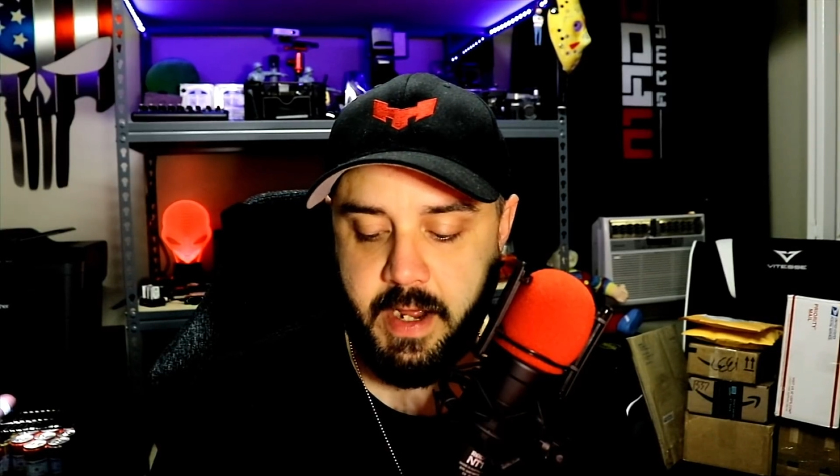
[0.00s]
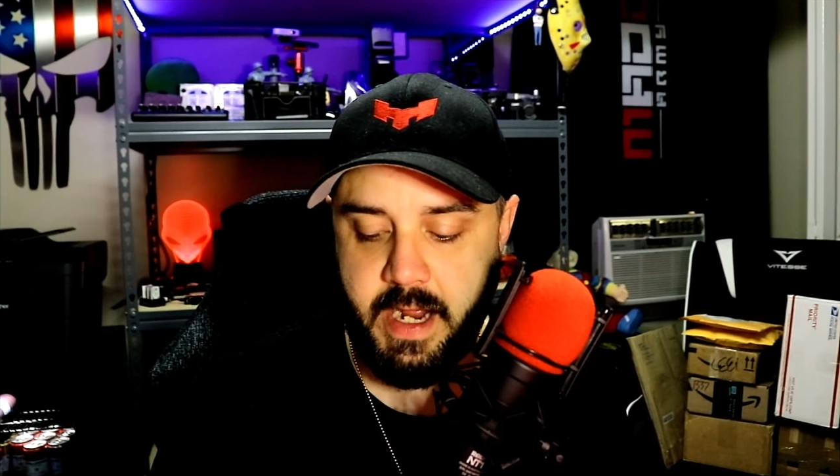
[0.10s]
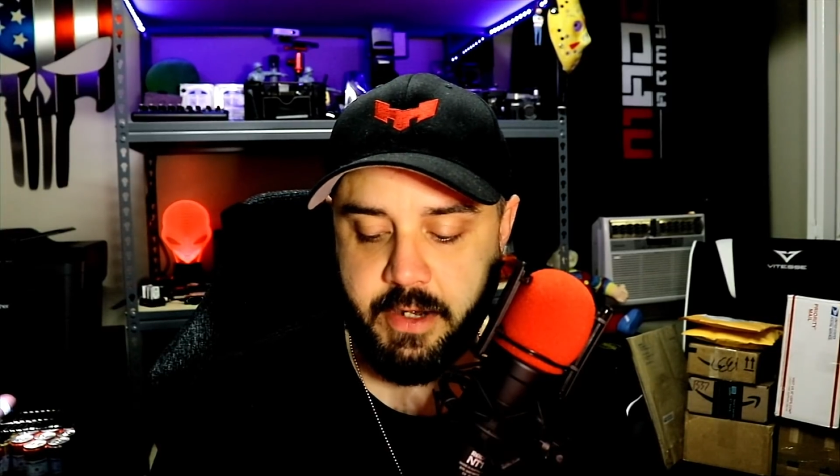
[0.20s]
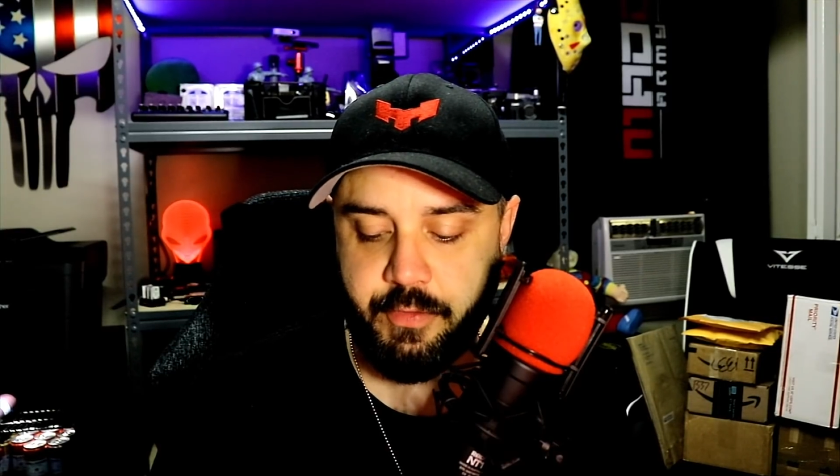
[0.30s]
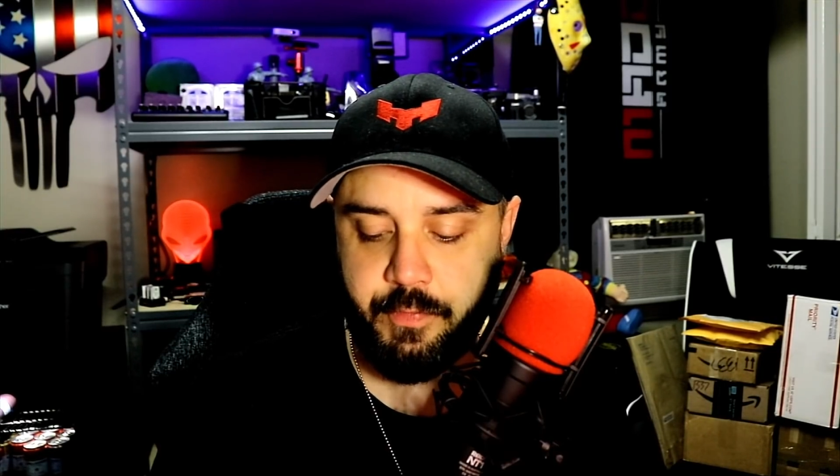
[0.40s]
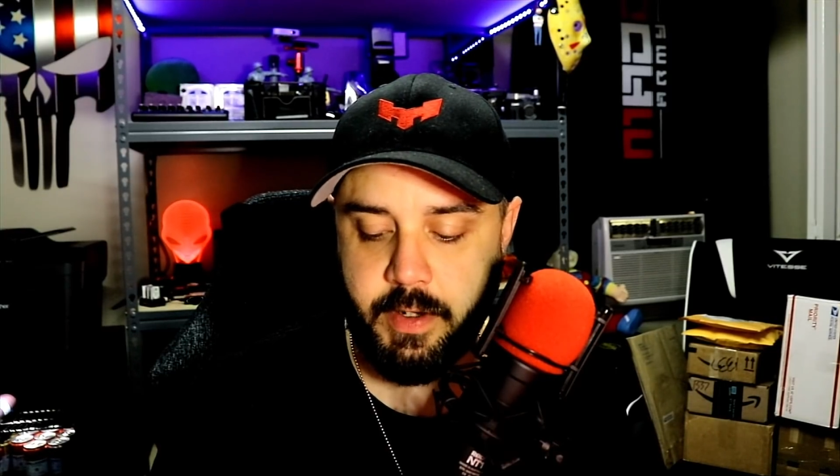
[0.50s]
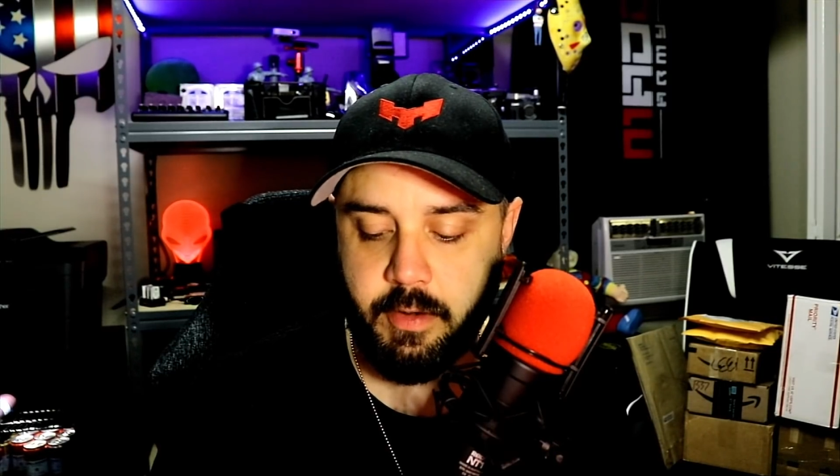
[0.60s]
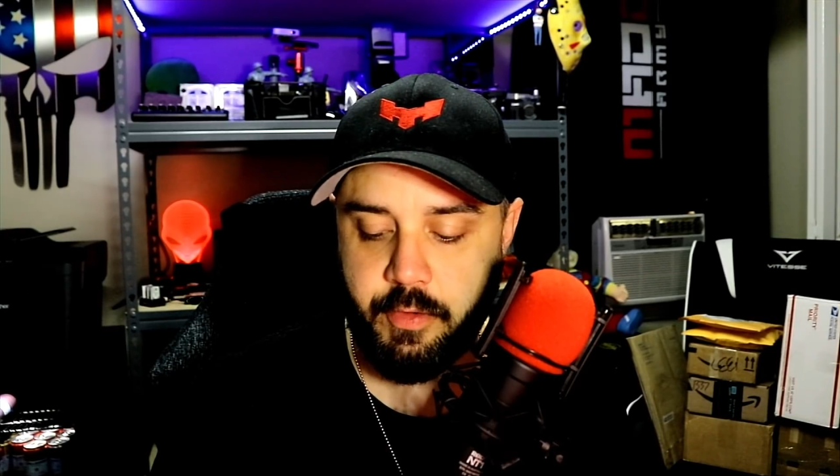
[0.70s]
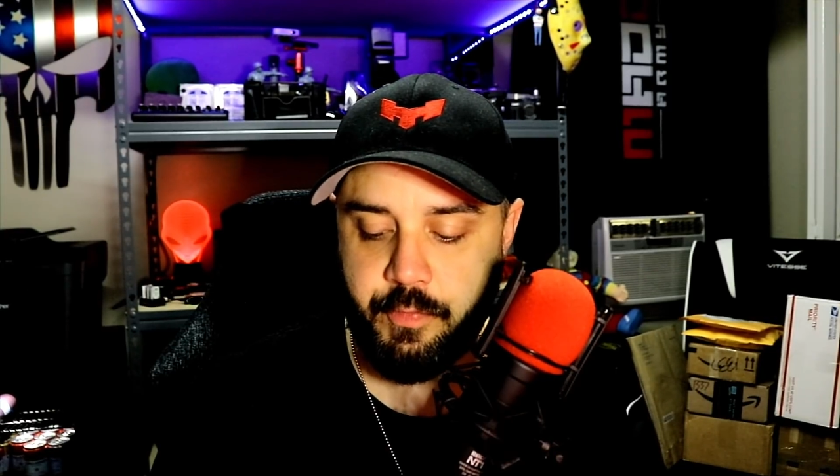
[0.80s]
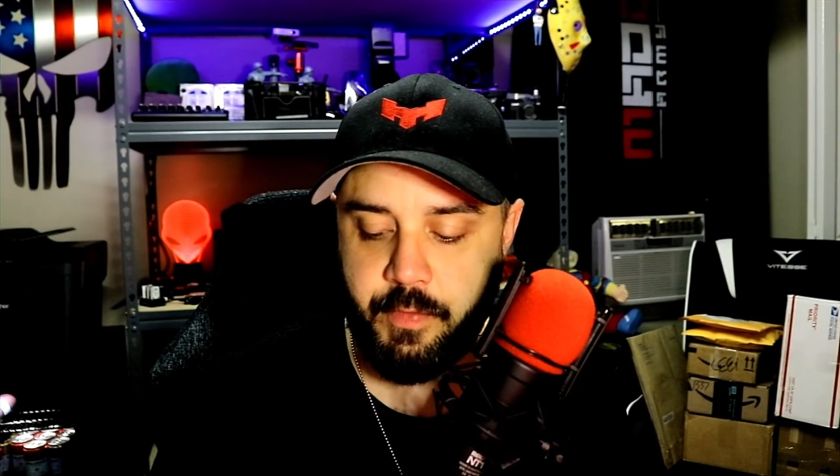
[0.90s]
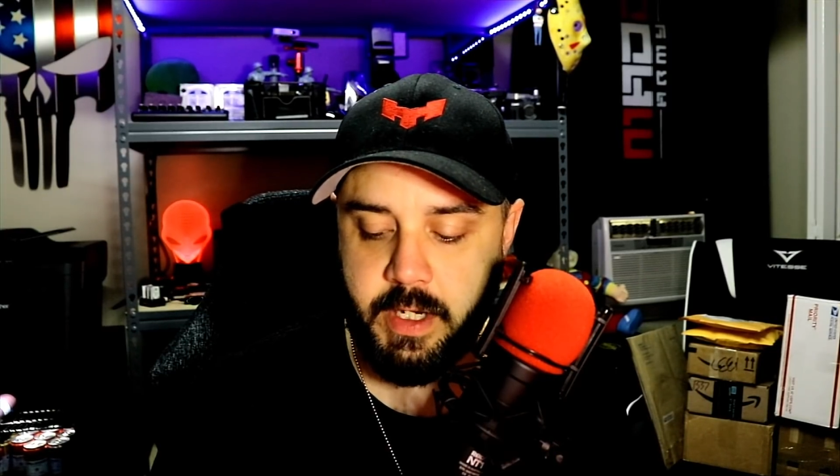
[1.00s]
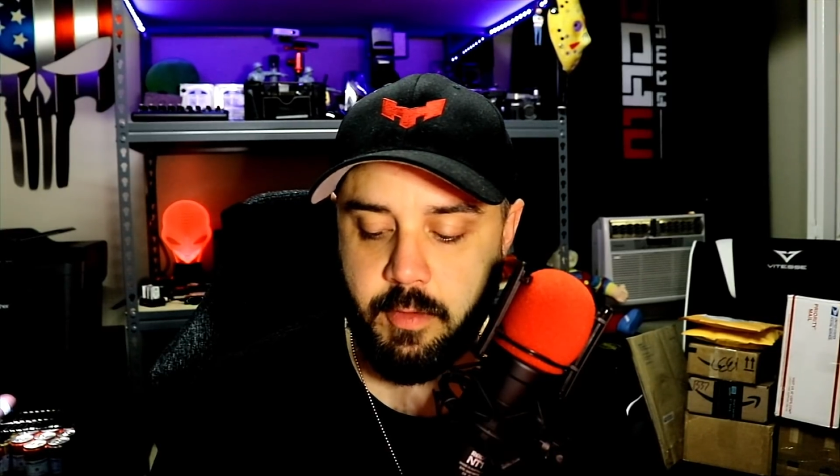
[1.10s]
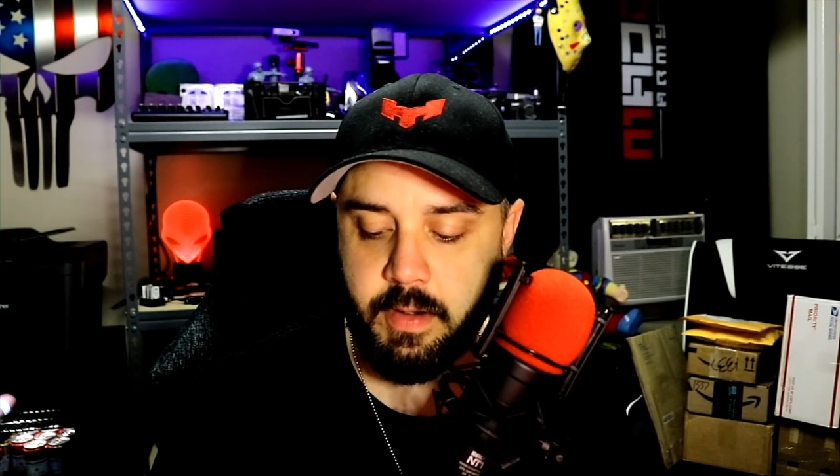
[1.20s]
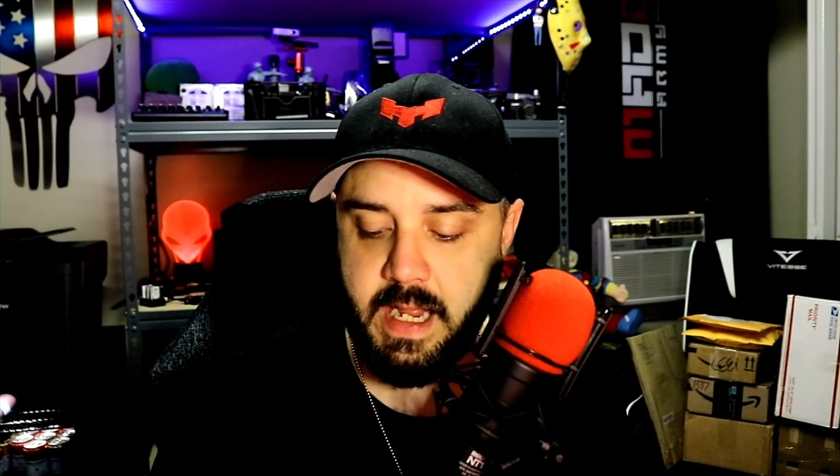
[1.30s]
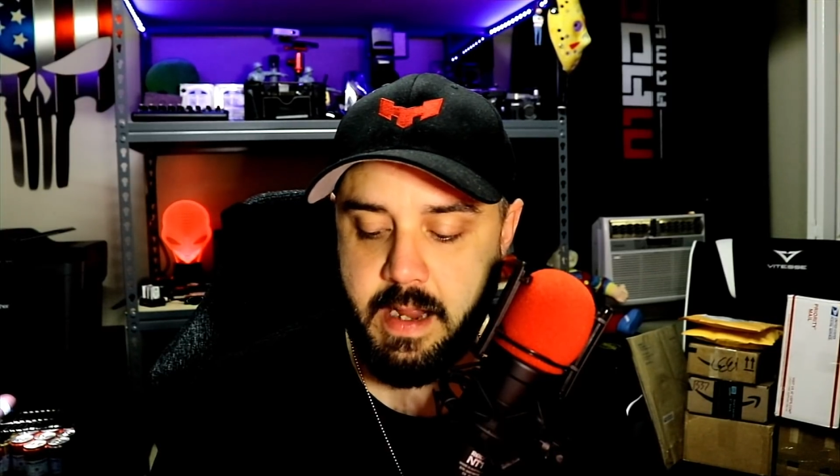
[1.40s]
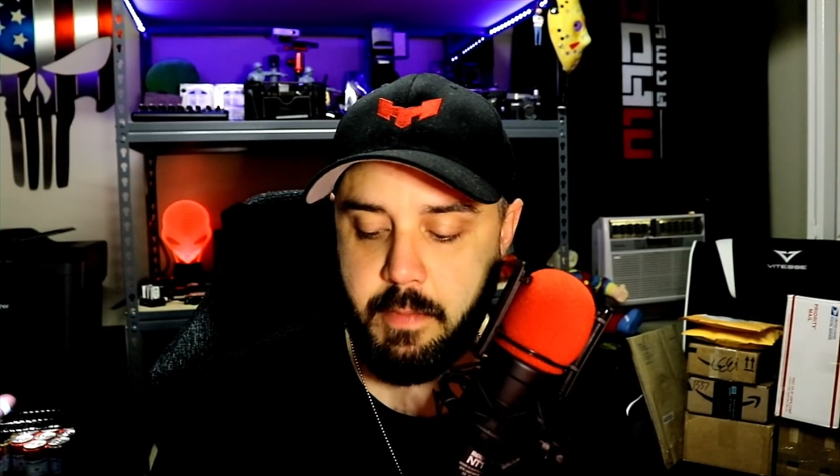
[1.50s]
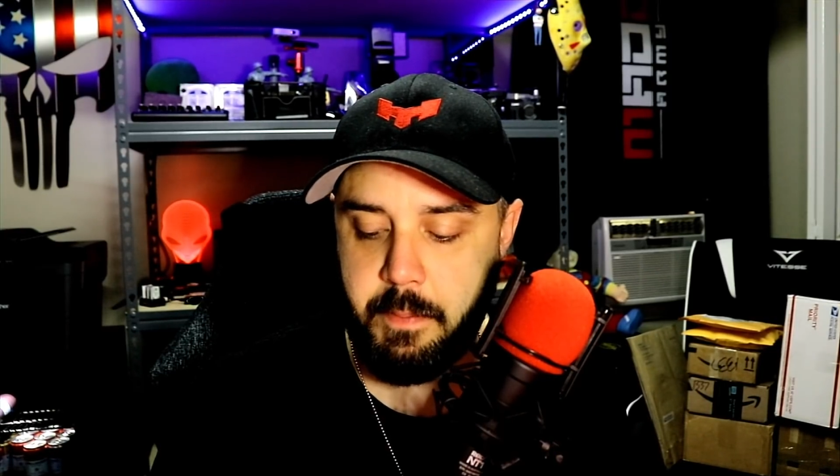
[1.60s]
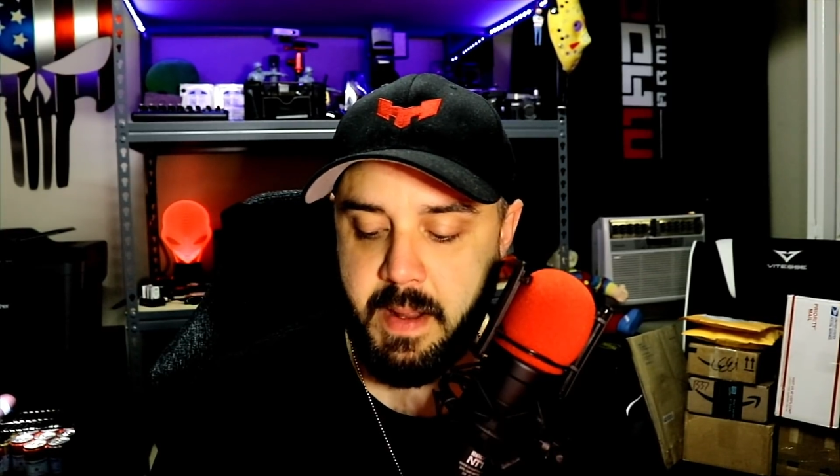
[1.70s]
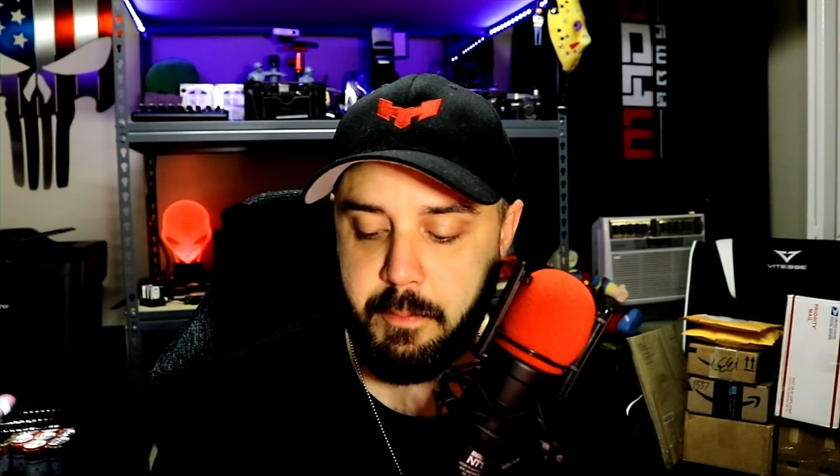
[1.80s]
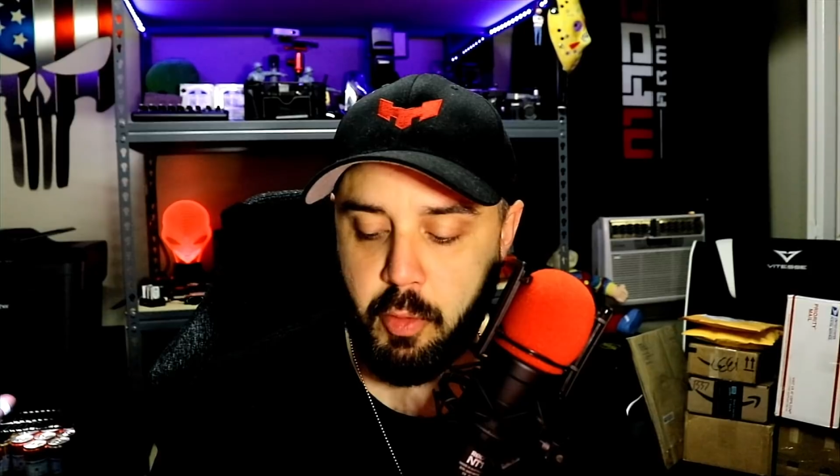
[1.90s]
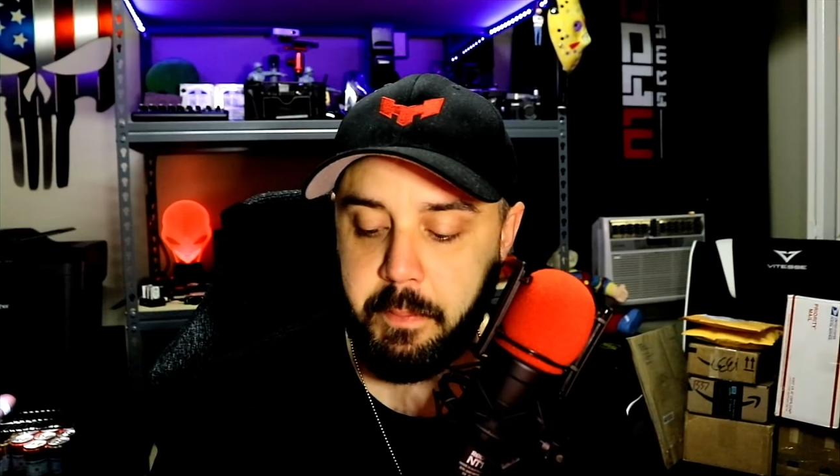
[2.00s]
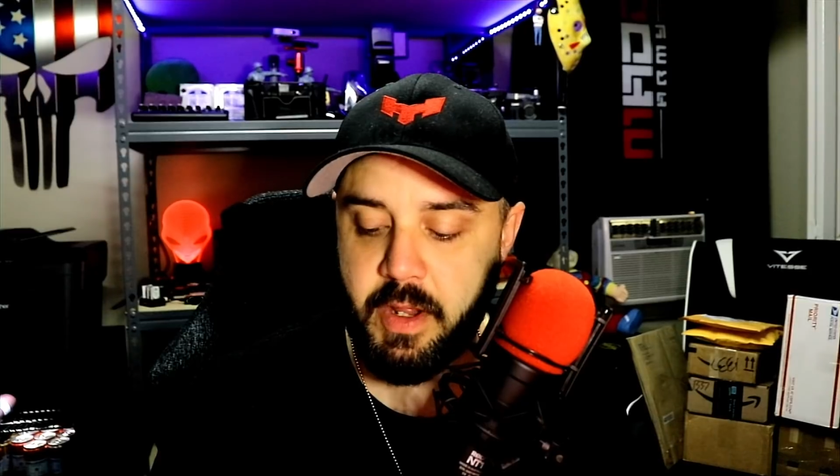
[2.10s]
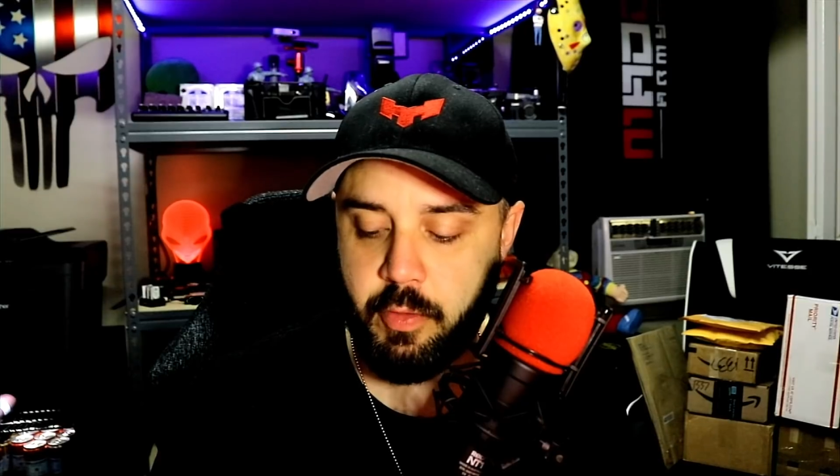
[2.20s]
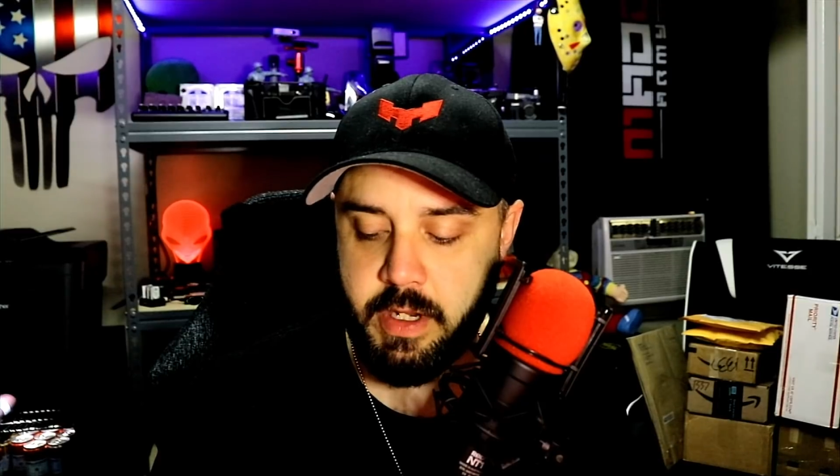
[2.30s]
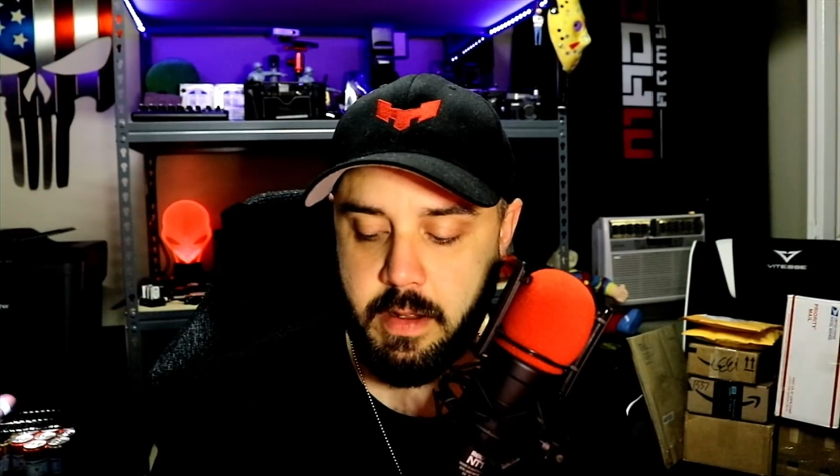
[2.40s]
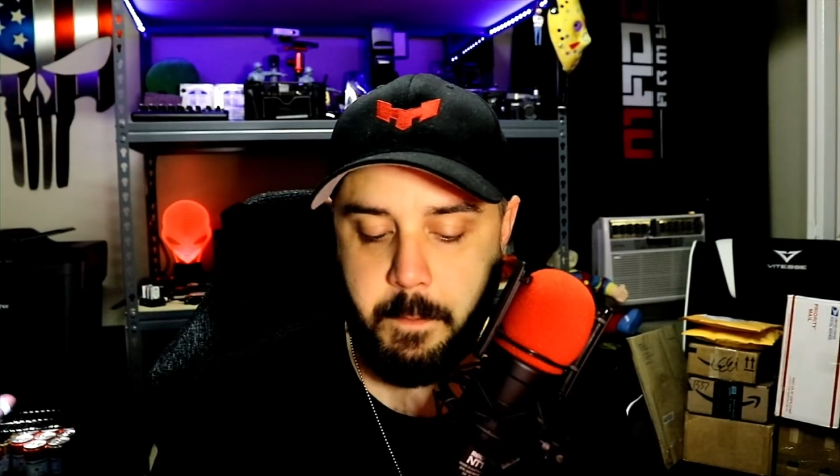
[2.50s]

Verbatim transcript: action figures, video game memorabilia,